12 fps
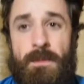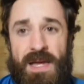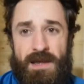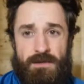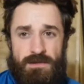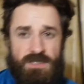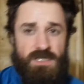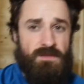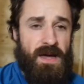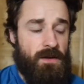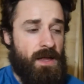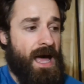appearance and
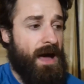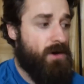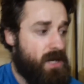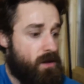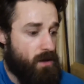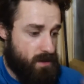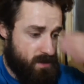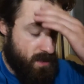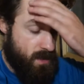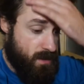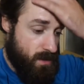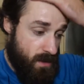about how I looked,
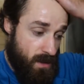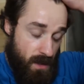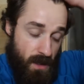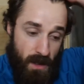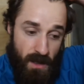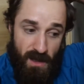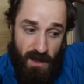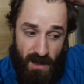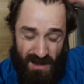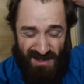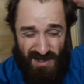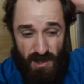
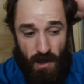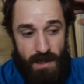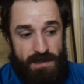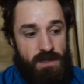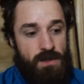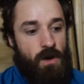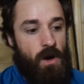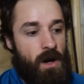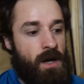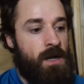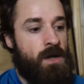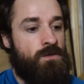started to not
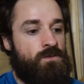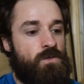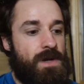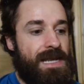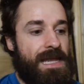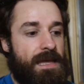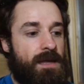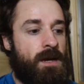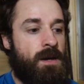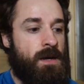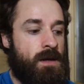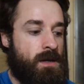really
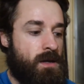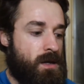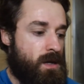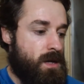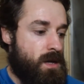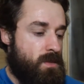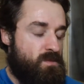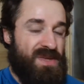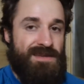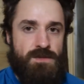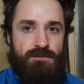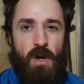
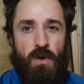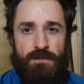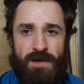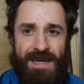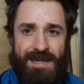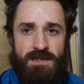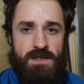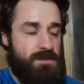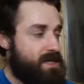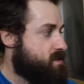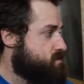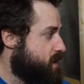be as motivating to
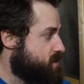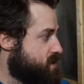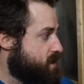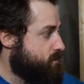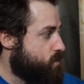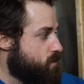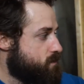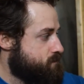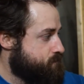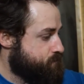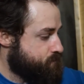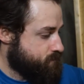me as much anymore.
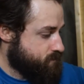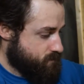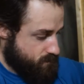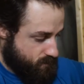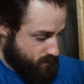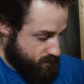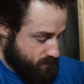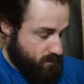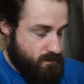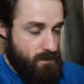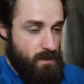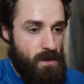
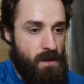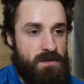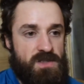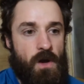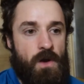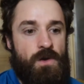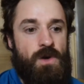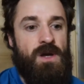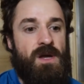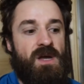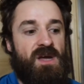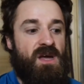So
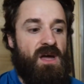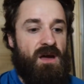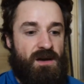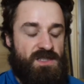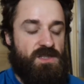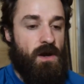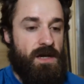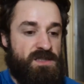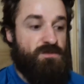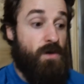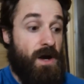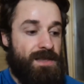I started to
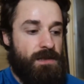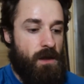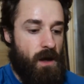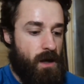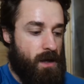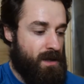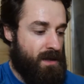find that,